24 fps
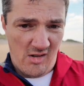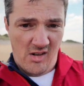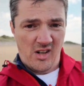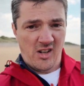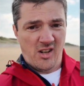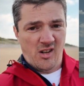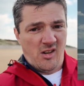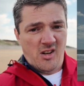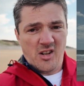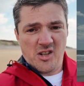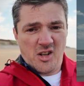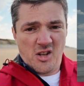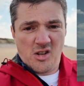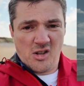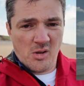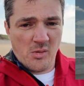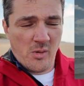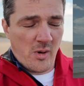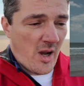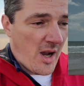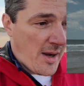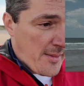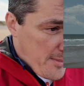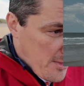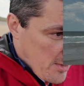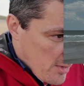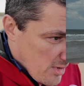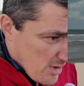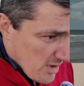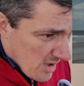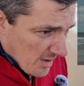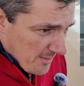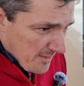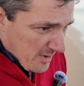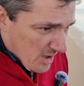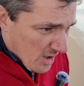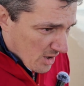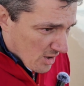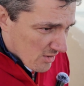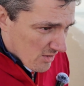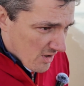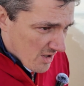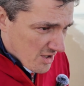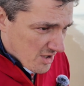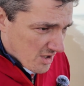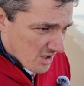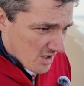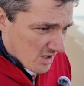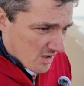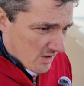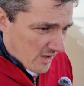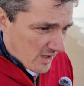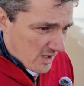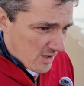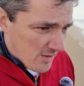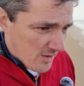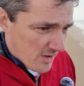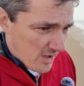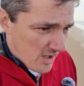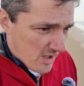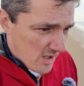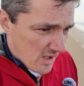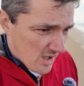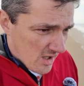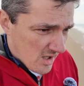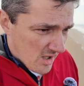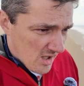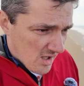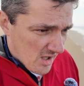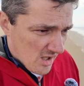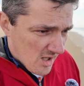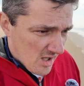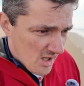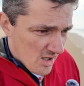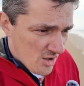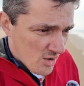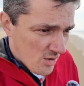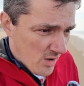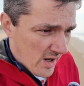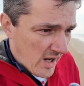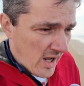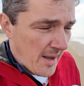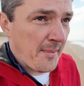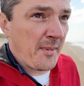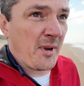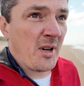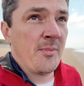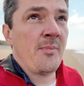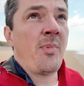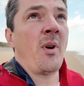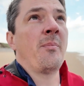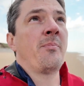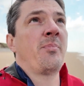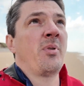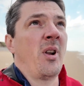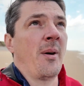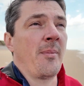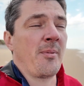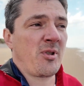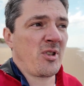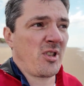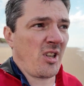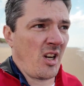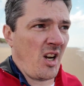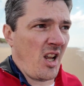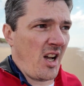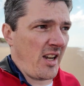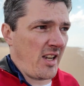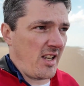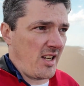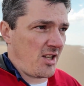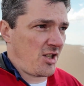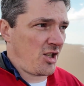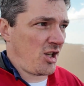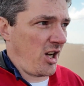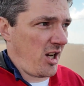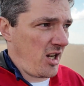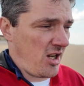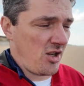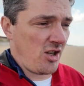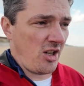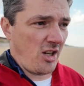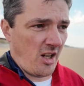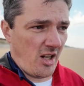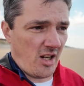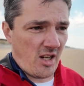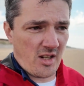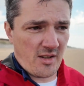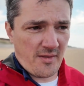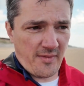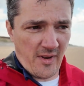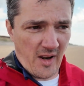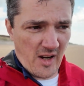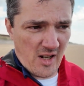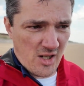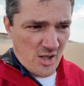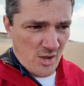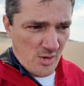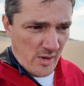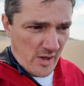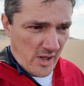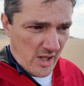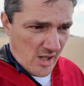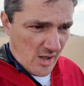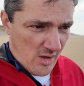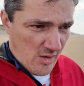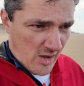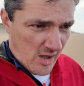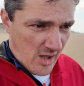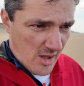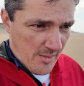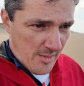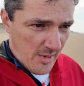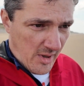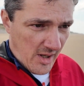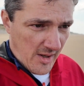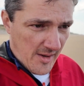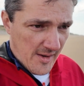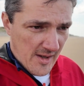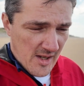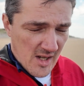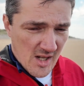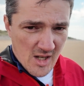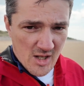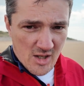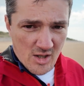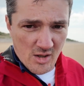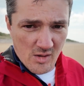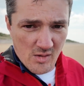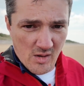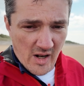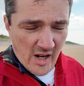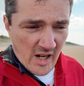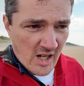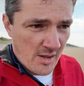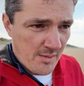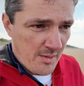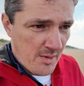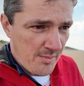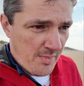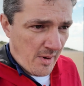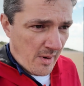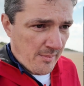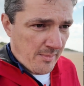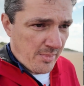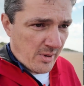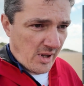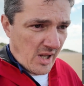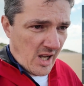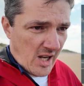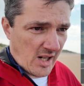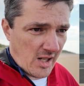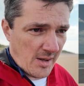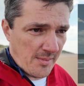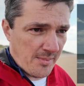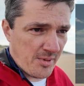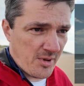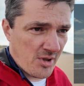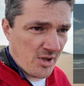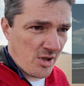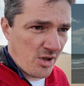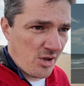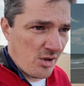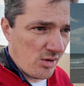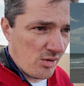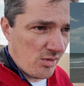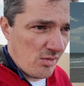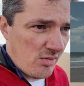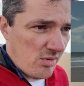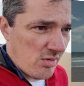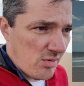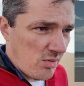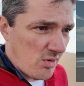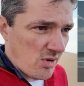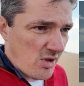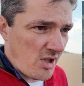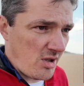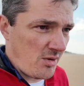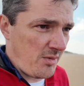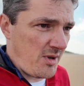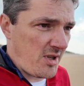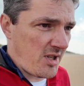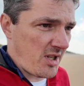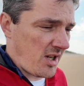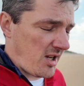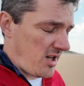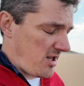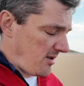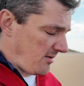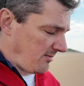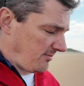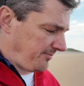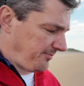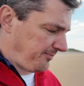Well, no, let's just do it. I'm in no rush to go anywhere. So I am going to bump it up because the light is changing and it's fluctuating quite a bit. So I'm going to be bumping that up to, what did we say?